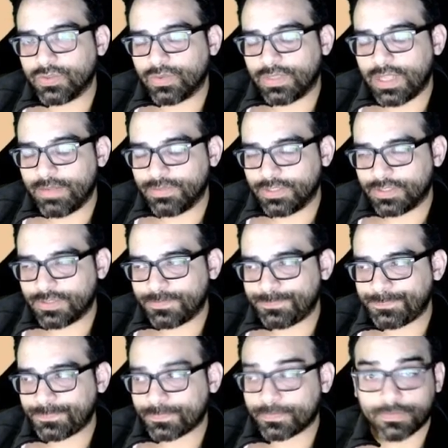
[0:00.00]
objects.
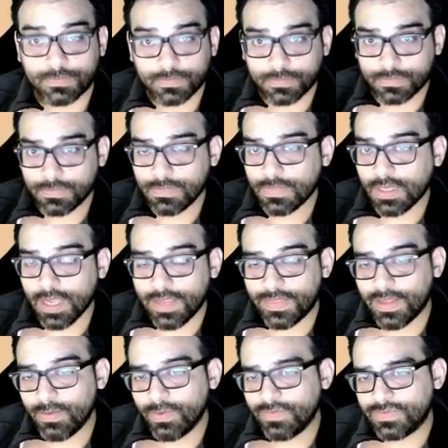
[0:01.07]
And
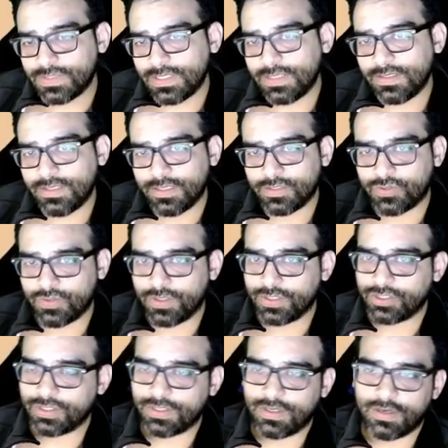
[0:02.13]
then we've seen the
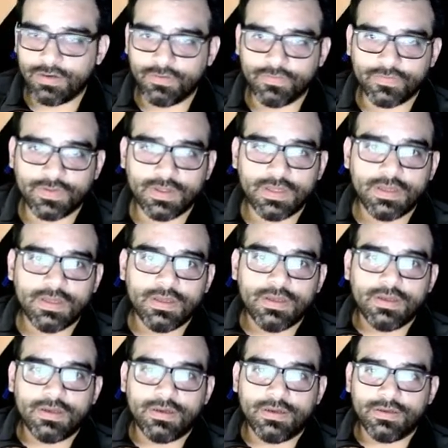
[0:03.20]
introduction of
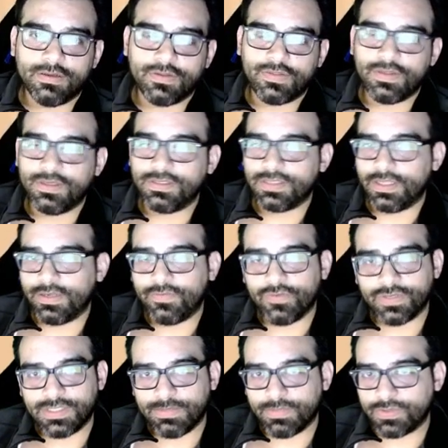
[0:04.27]
things like, for
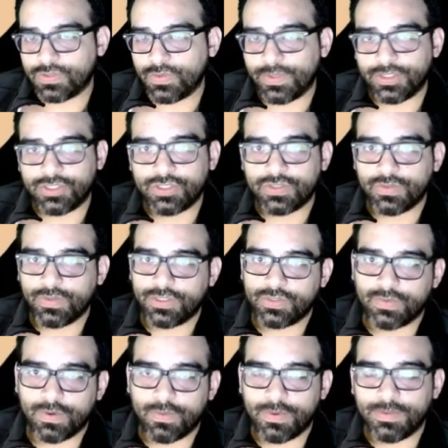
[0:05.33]
example, Twitch,
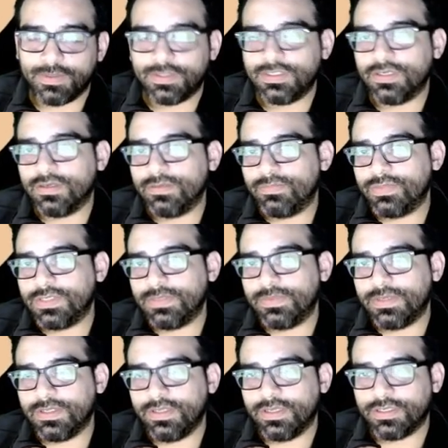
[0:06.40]
where women
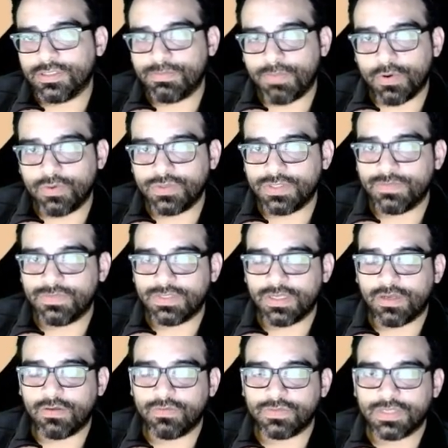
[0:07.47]
typically expose
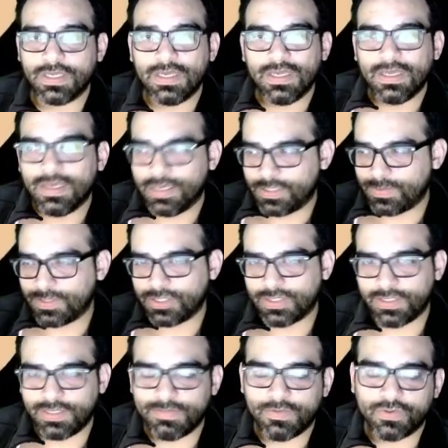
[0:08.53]
themselves, especially
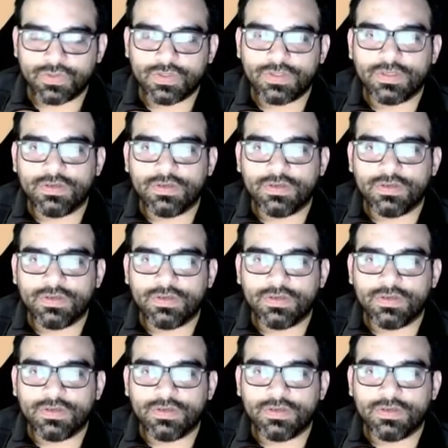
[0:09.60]
in the most